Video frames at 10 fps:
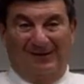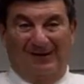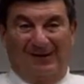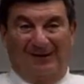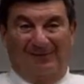
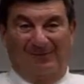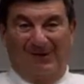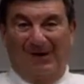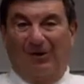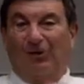Um,
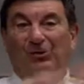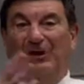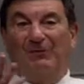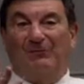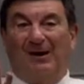our own
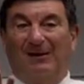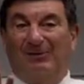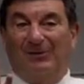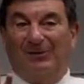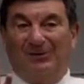governor,
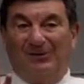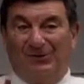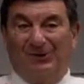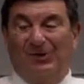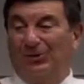Bobby
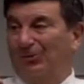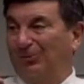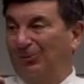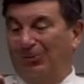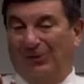Jindal,
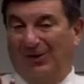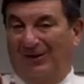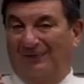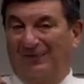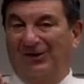who I
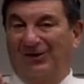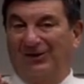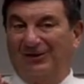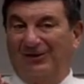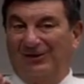love
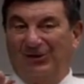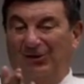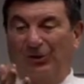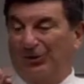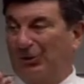dearly, don't
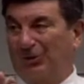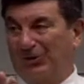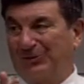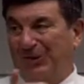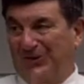always agree with
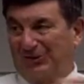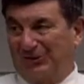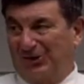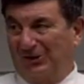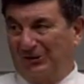his politics
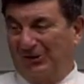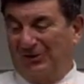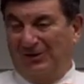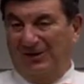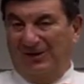
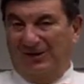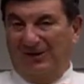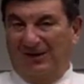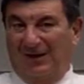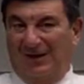also,
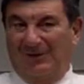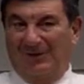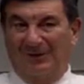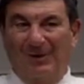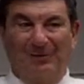uh, but
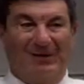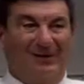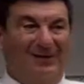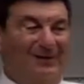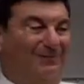you remember, he,
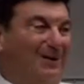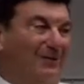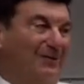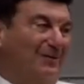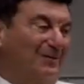he
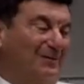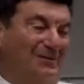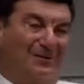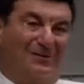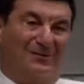probably
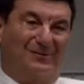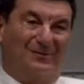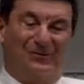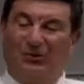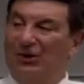uh,
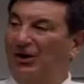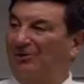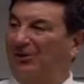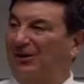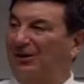too young,
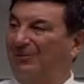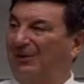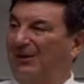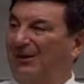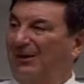but um,
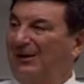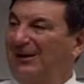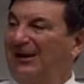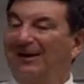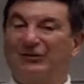
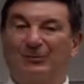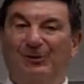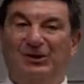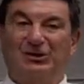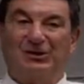he gave a
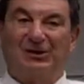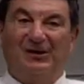speech